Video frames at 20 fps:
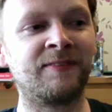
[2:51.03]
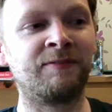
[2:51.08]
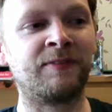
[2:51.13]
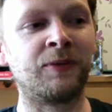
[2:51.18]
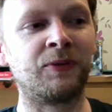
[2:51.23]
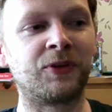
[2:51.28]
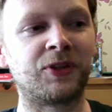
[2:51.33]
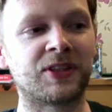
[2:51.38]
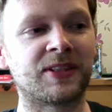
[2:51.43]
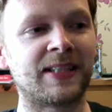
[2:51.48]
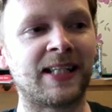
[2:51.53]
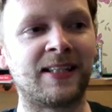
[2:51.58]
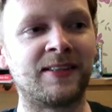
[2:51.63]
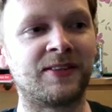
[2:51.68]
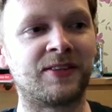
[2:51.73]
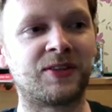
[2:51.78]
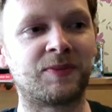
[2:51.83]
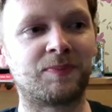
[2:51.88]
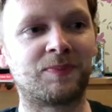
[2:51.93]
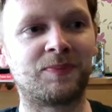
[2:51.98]
they were just
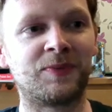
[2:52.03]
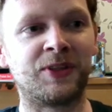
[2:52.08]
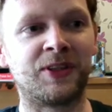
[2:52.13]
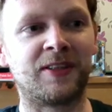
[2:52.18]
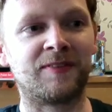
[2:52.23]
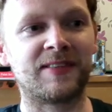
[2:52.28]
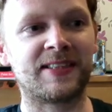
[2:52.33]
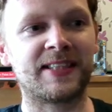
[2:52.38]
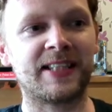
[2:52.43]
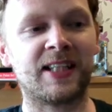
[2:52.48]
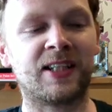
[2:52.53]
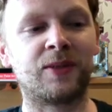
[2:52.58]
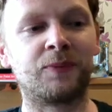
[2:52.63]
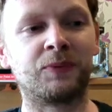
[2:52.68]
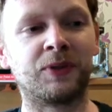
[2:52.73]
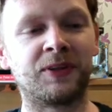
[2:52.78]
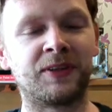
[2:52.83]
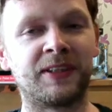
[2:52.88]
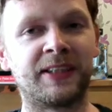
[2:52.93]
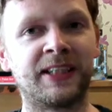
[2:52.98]
getting, you know, the second
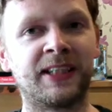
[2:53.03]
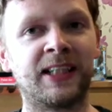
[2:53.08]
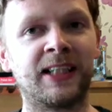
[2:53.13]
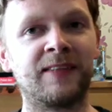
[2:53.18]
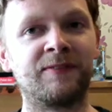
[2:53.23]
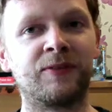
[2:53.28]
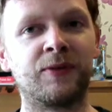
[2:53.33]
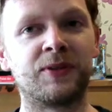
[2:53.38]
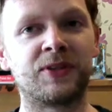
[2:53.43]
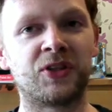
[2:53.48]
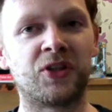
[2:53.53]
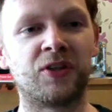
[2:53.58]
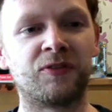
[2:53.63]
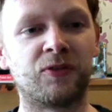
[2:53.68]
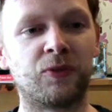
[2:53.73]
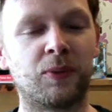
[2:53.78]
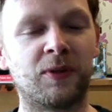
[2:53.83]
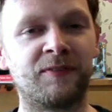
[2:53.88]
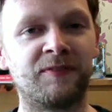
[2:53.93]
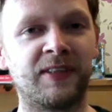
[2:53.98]
one died, there was
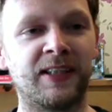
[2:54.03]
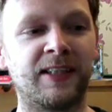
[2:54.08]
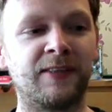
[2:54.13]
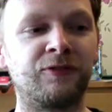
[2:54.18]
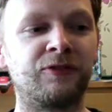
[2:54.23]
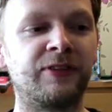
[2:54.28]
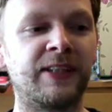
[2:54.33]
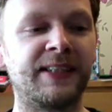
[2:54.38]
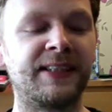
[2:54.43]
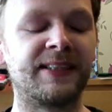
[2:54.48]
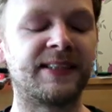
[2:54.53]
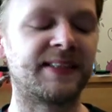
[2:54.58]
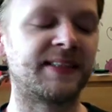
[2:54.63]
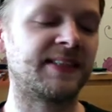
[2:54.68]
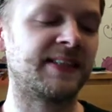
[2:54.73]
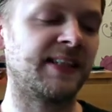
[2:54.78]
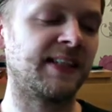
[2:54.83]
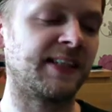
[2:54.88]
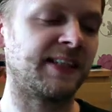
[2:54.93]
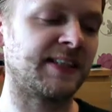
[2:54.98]
another one there ready to
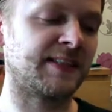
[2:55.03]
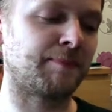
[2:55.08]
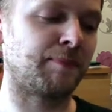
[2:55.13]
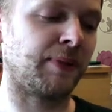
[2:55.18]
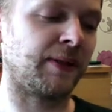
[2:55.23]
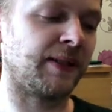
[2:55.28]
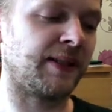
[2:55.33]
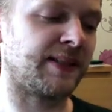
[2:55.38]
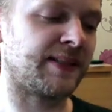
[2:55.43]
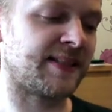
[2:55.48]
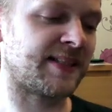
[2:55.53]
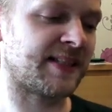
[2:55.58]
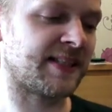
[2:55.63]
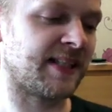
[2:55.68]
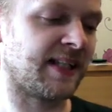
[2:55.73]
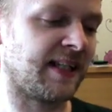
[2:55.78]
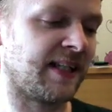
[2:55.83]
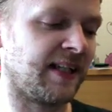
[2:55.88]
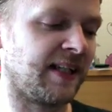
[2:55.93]
take its place.